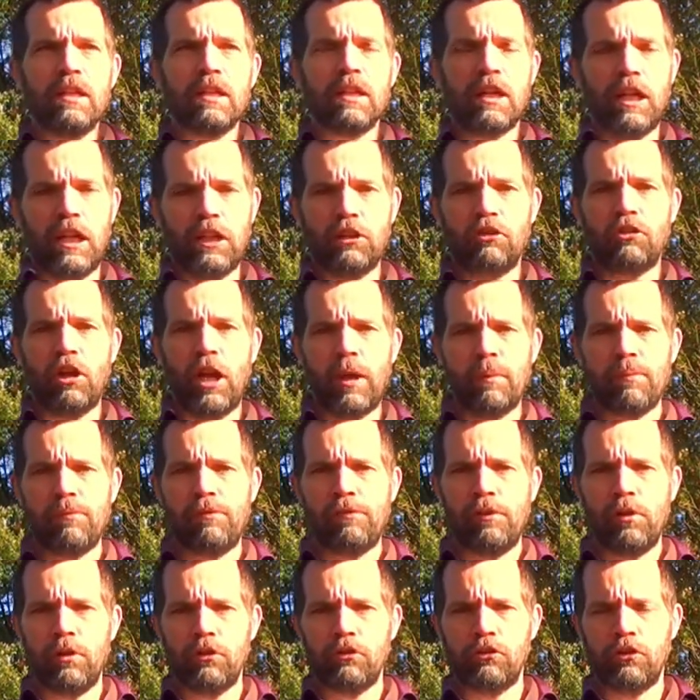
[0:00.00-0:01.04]
King James
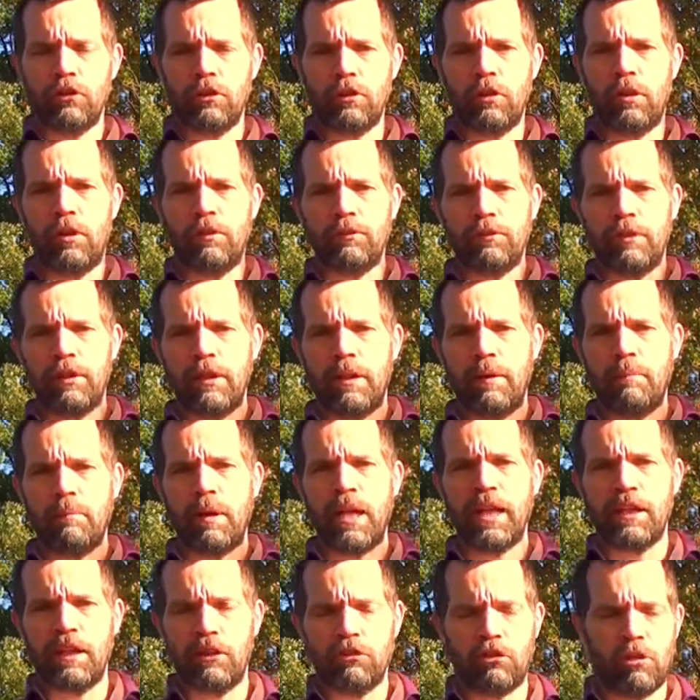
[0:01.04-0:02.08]
version of the
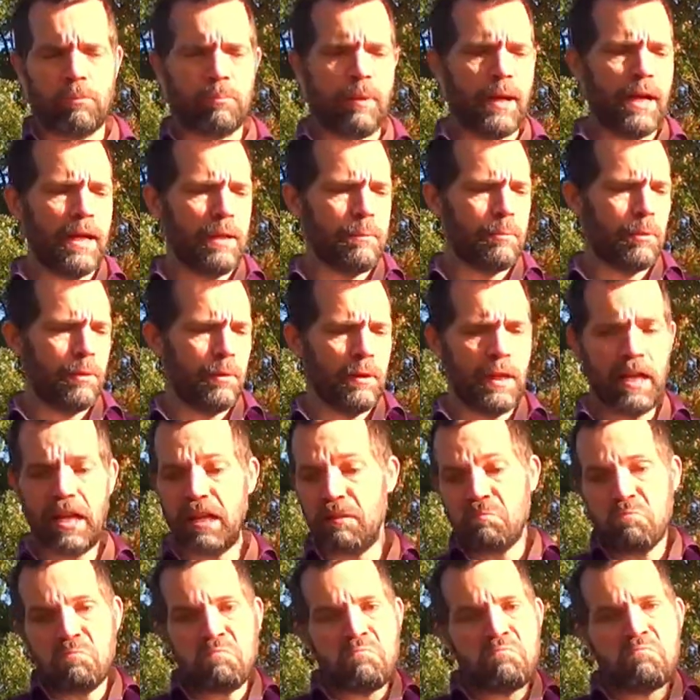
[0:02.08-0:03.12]
Malagasy Bible,
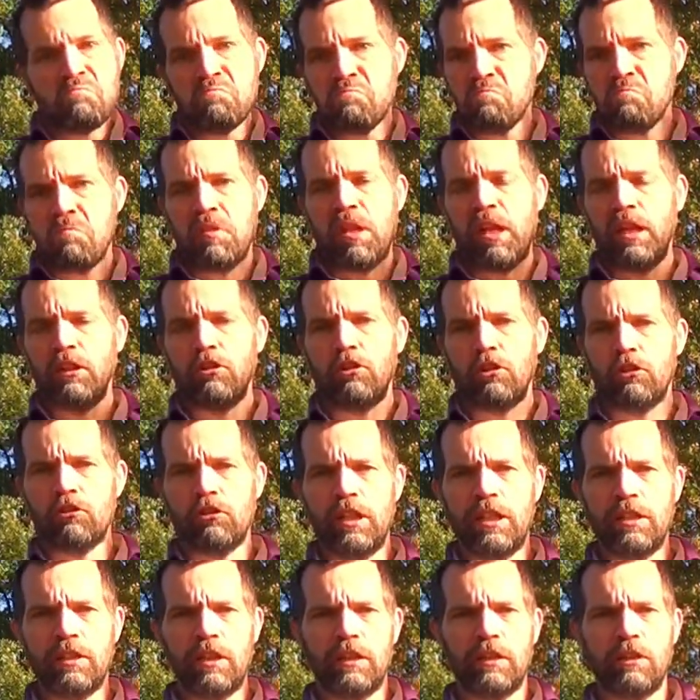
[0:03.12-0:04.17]
and they just
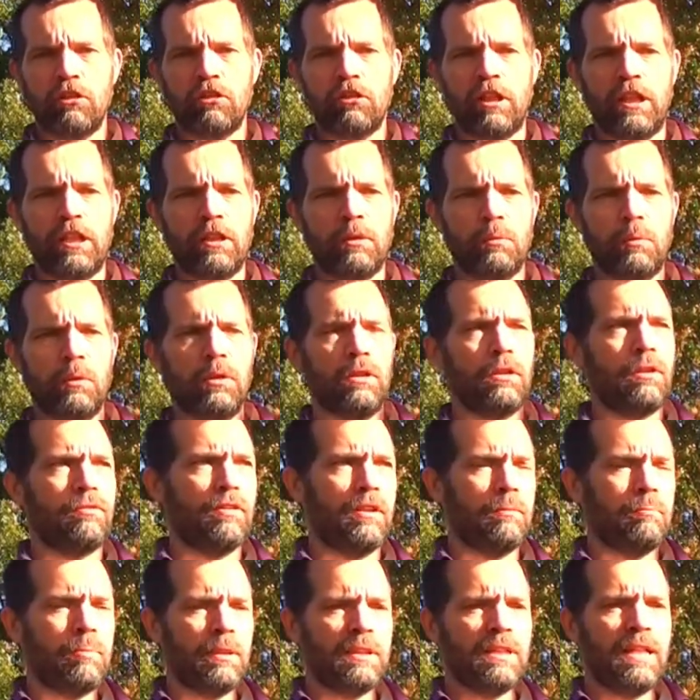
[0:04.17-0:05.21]
didn't understand a word of
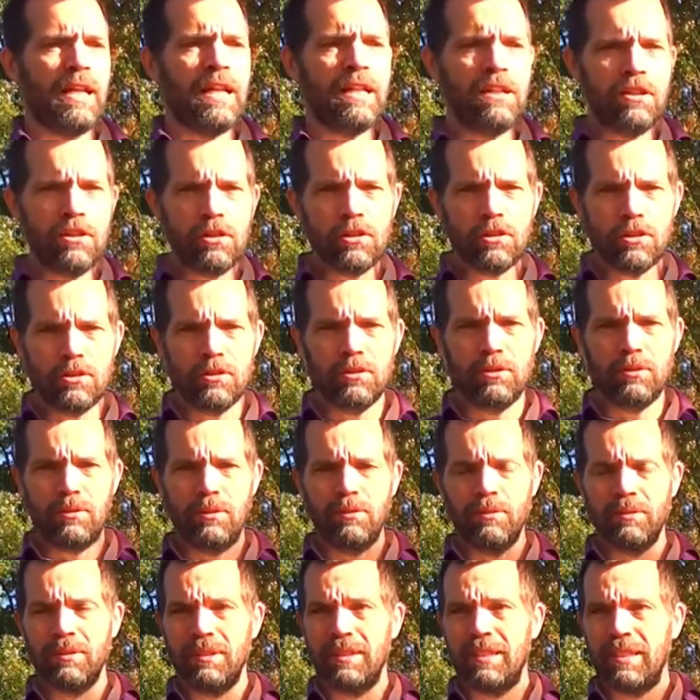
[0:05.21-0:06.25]
it. But they
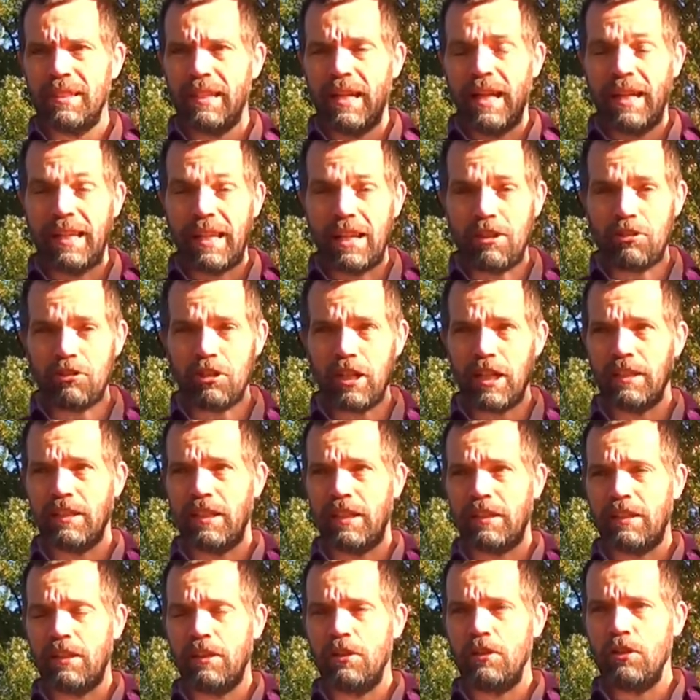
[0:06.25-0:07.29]
knew, and they said
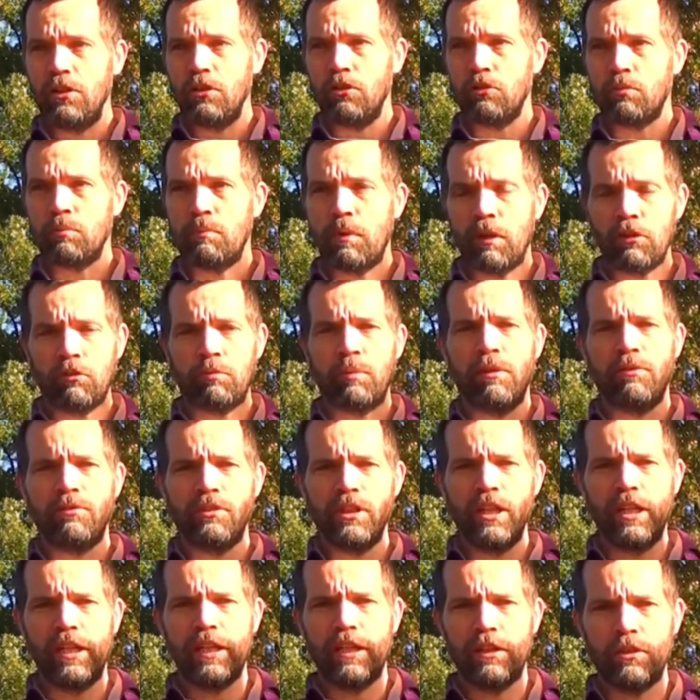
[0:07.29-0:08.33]
that the news must be
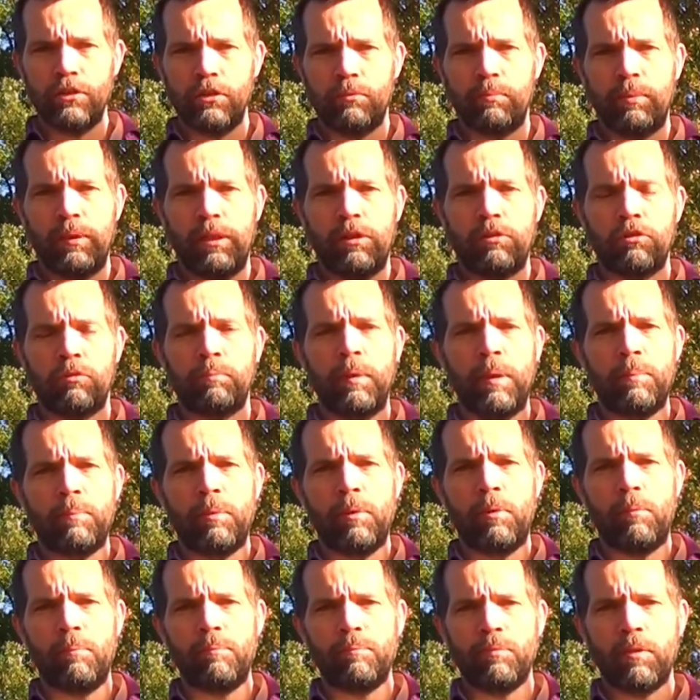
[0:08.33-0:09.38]
really good because
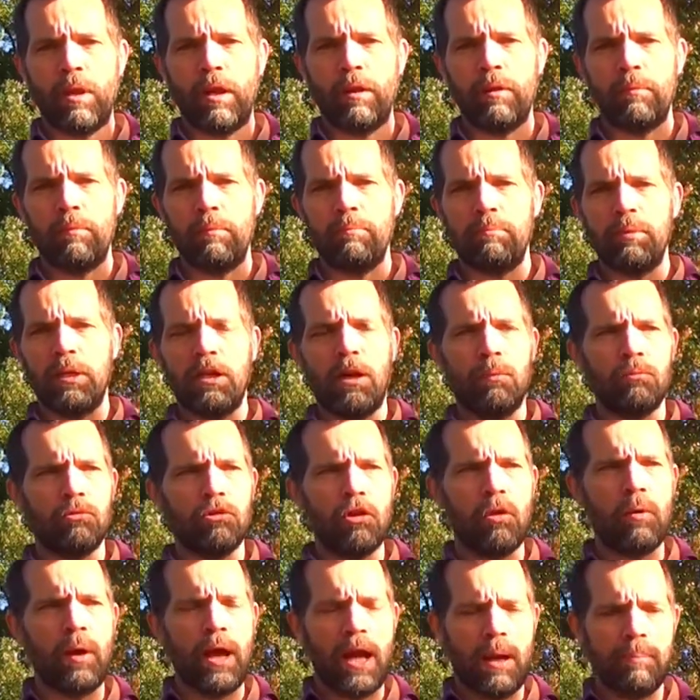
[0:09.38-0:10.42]
people become
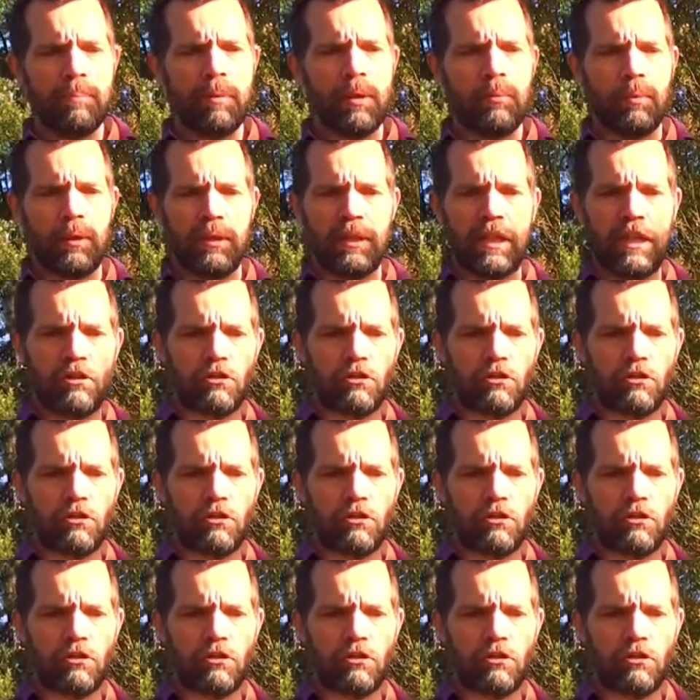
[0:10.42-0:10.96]
so happy when they